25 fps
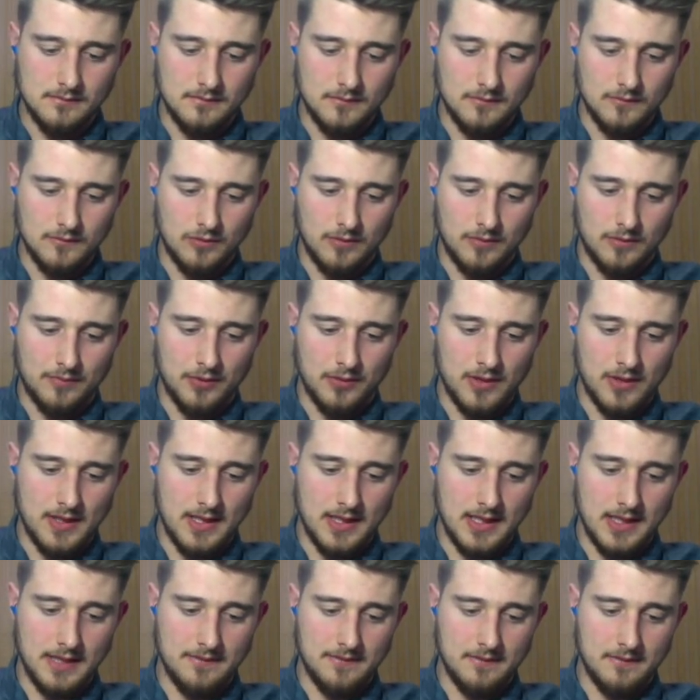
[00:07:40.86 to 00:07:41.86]
We're pretty
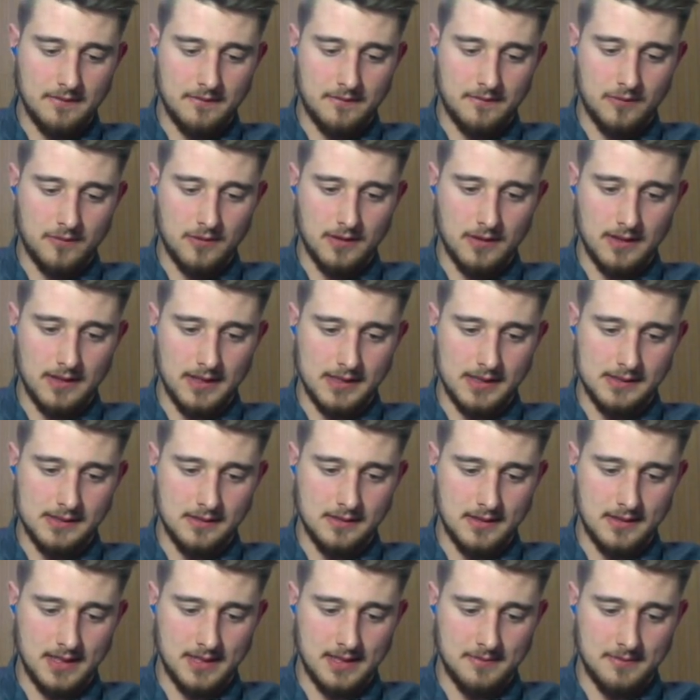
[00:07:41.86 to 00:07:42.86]
even for elixir
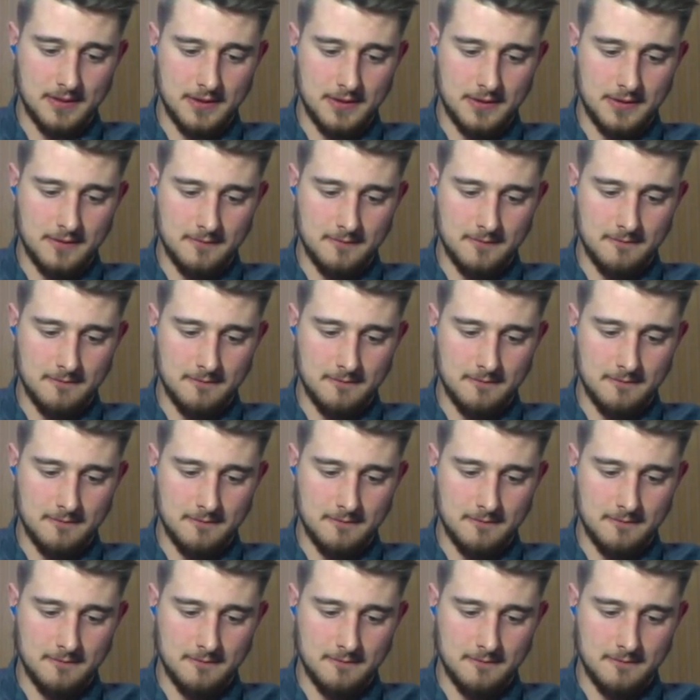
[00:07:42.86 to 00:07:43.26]
damage.